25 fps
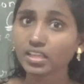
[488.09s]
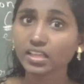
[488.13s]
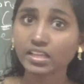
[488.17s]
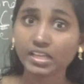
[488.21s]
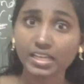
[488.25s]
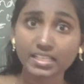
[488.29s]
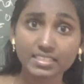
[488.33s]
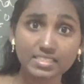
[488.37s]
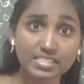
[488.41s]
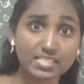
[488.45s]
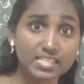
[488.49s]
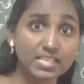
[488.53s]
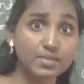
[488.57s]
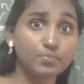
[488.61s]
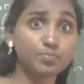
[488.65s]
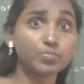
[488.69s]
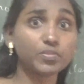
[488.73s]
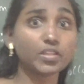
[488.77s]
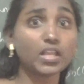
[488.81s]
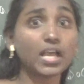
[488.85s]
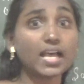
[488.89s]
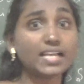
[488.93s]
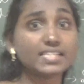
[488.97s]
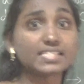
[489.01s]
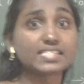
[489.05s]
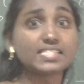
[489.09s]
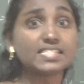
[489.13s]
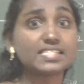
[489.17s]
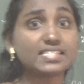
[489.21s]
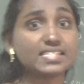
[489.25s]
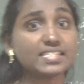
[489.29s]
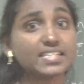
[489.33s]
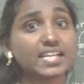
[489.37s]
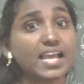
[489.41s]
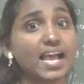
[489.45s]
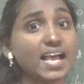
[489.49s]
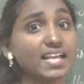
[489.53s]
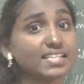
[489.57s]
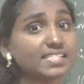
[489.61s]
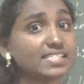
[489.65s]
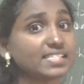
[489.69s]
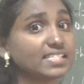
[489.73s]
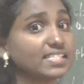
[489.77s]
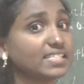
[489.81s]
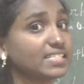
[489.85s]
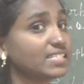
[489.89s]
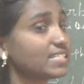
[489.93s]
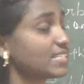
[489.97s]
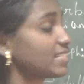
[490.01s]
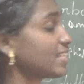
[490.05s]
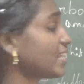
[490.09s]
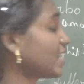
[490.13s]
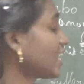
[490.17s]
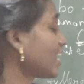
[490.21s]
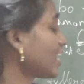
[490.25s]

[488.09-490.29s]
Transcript: let's say acetic acid, then